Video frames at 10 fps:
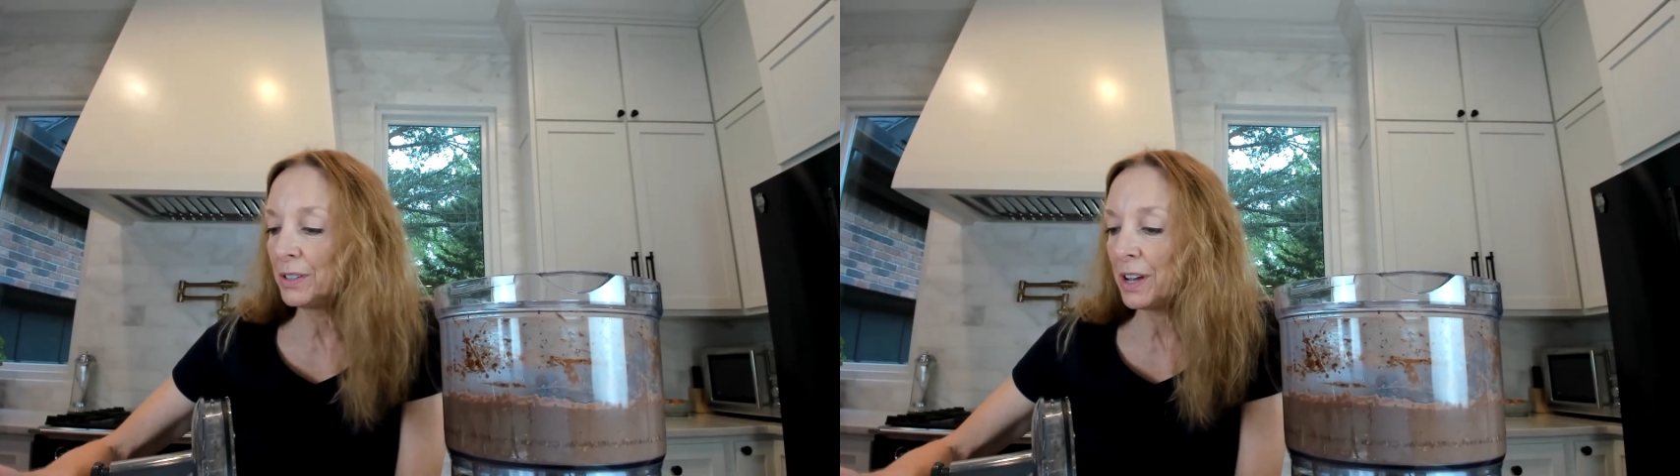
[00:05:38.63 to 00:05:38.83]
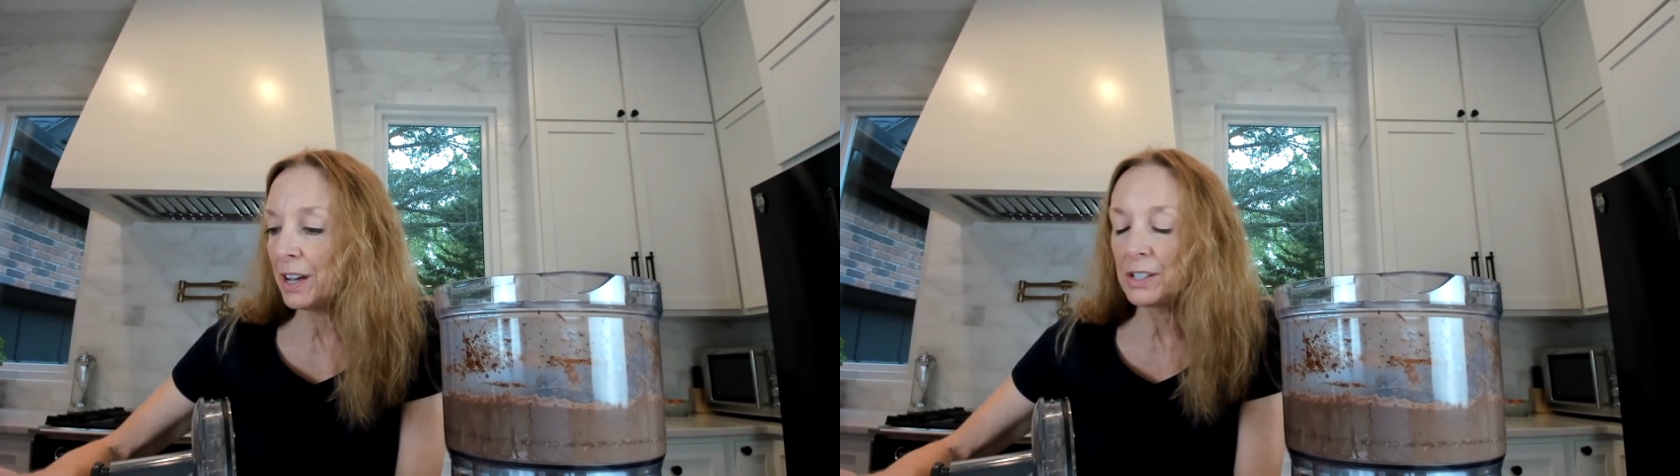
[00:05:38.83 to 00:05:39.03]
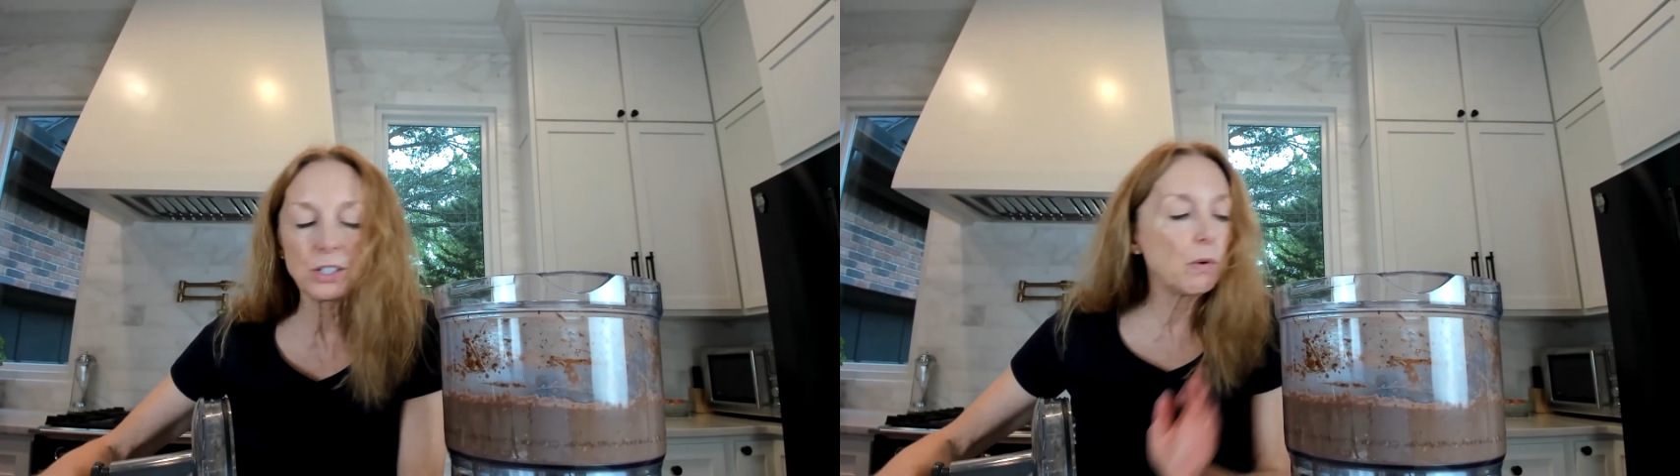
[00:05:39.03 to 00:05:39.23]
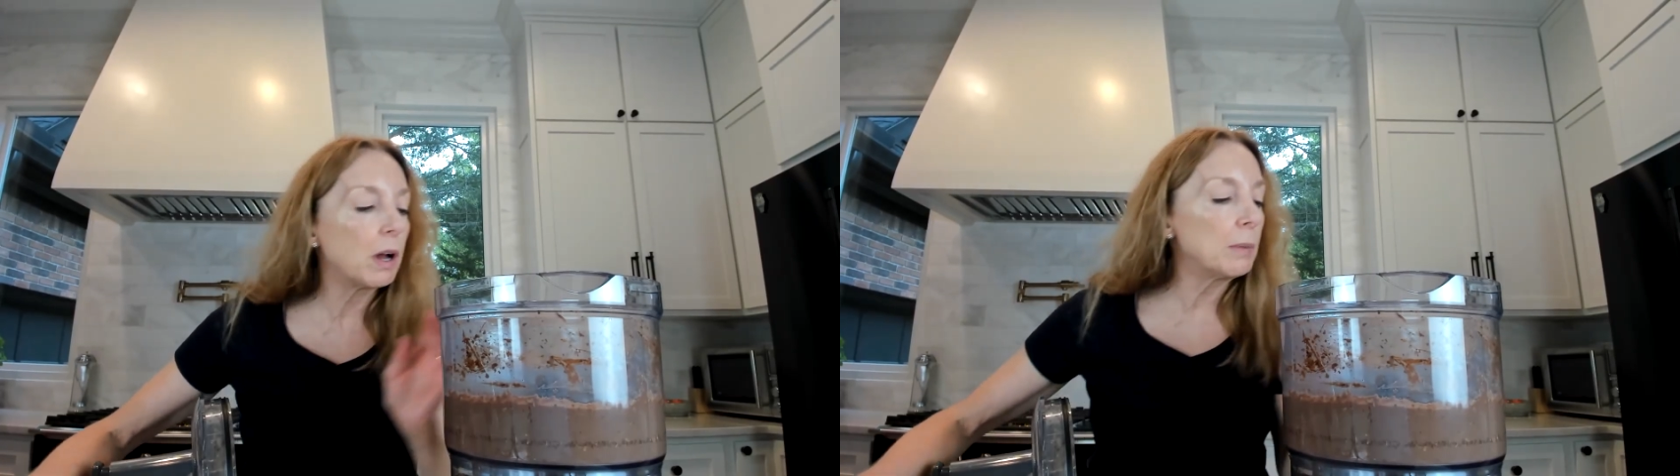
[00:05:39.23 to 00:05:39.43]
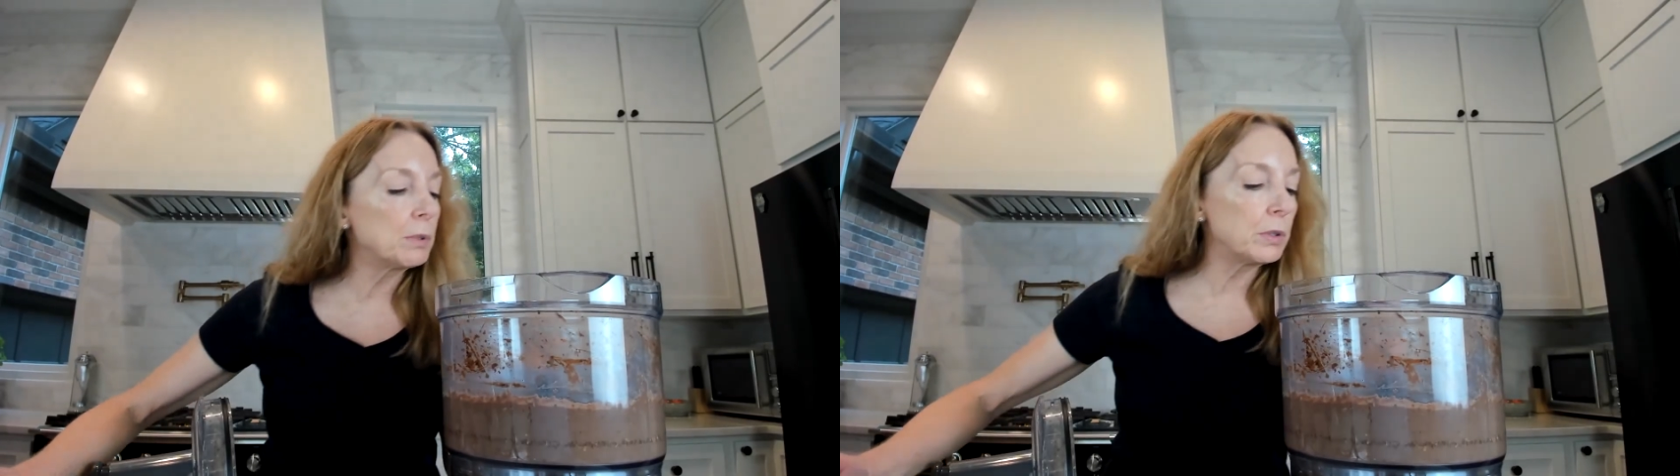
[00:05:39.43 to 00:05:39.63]
Okay, so
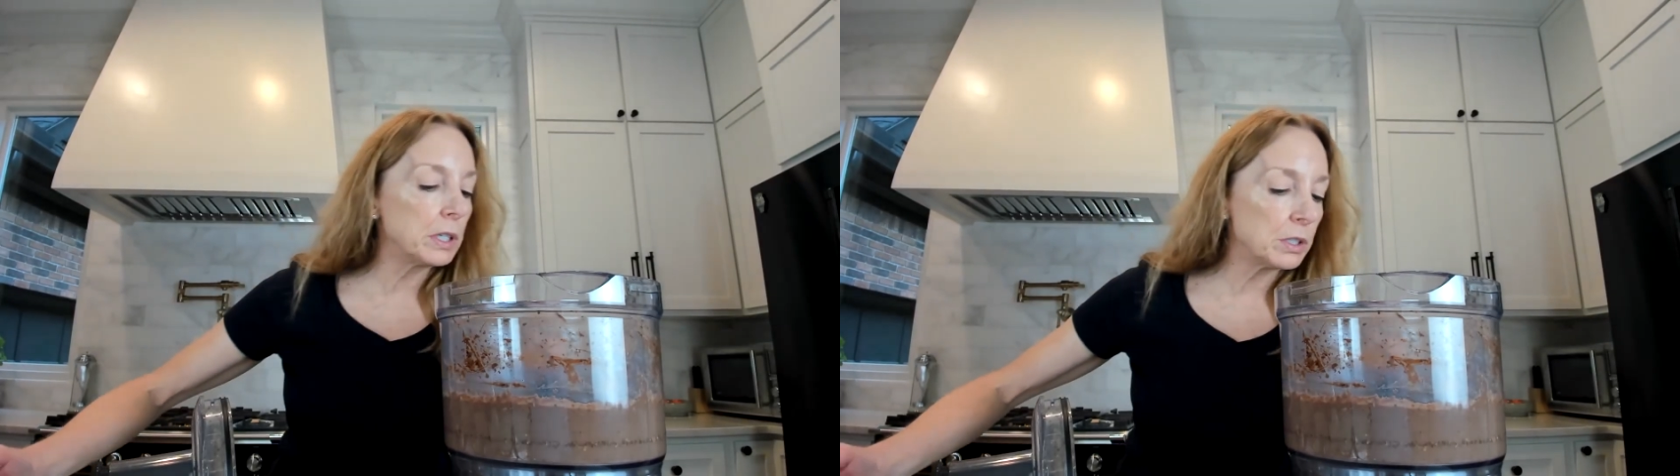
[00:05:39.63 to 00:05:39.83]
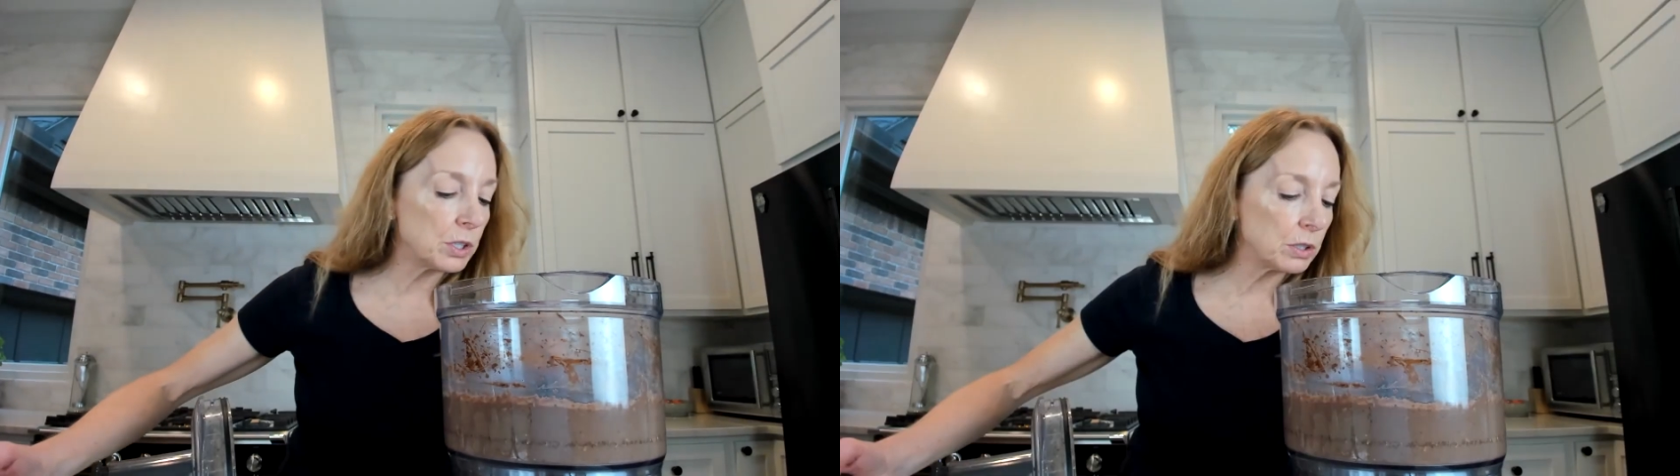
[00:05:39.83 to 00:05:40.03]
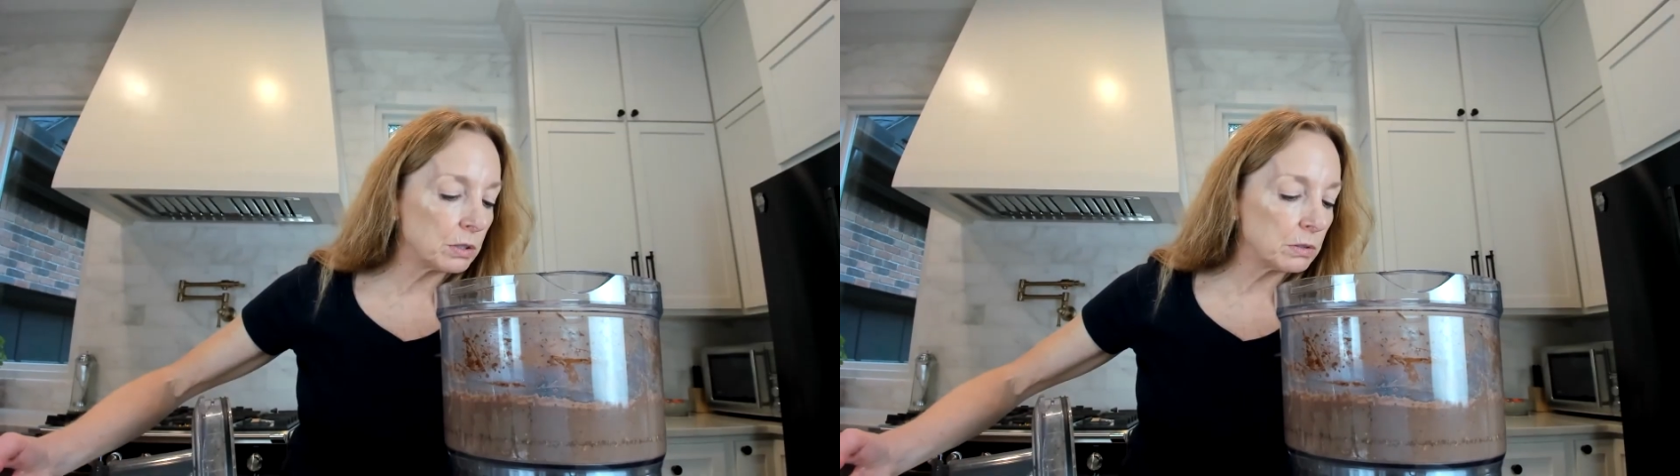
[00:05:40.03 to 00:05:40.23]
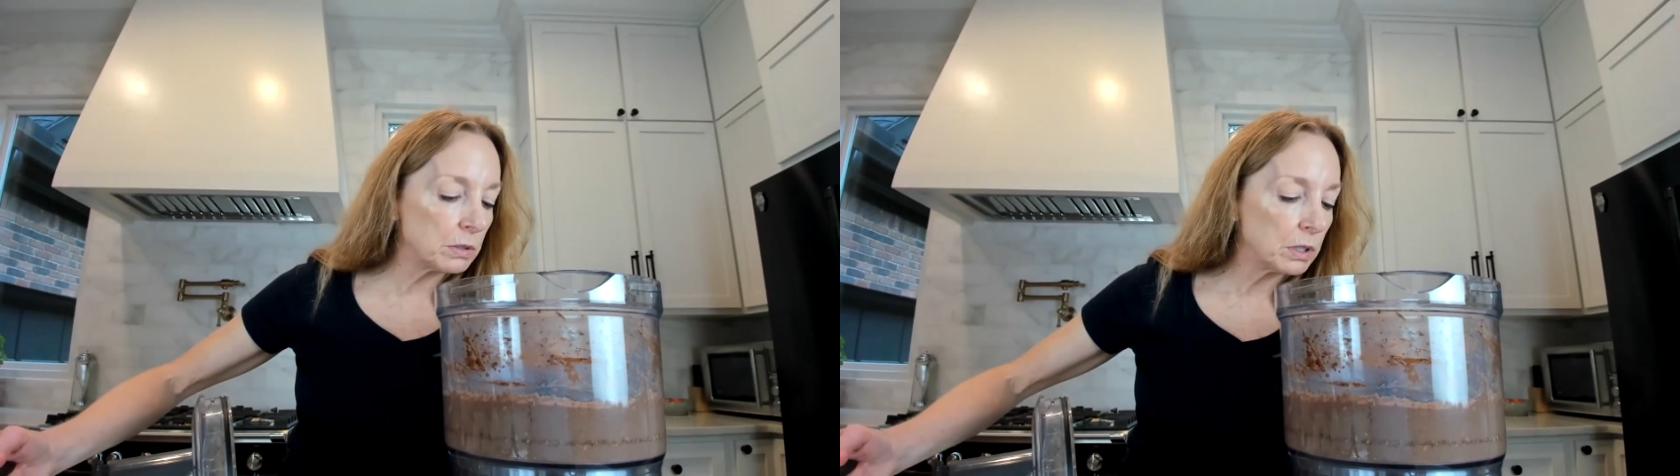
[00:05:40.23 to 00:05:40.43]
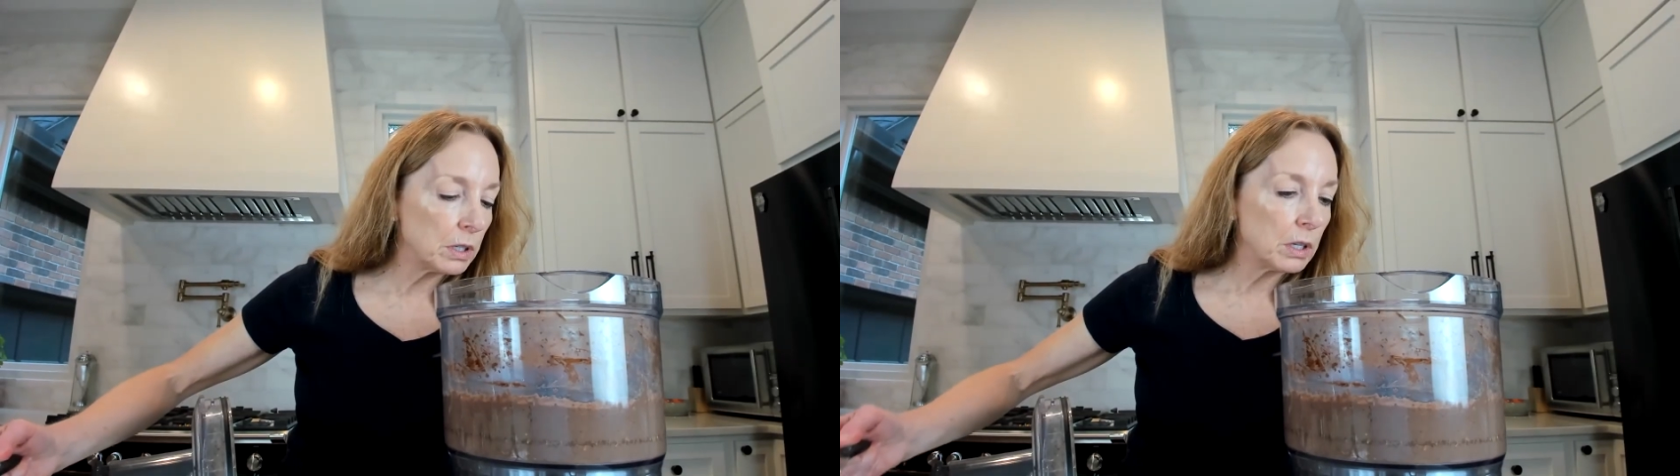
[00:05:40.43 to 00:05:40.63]
I'm going to